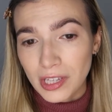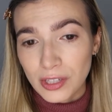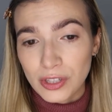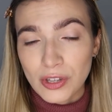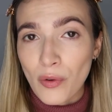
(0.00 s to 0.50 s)

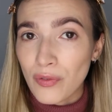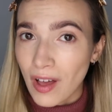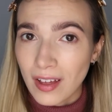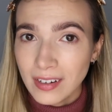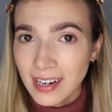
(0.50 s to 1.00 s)
like so
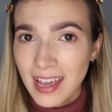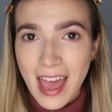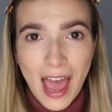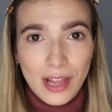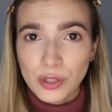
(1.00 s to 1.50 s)
fun
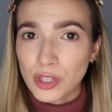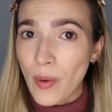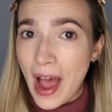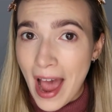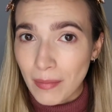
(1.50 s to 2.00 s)
and
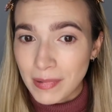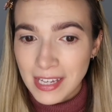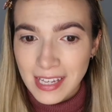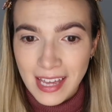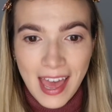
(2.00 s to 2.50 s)
so
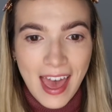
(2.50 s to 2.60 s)
happy.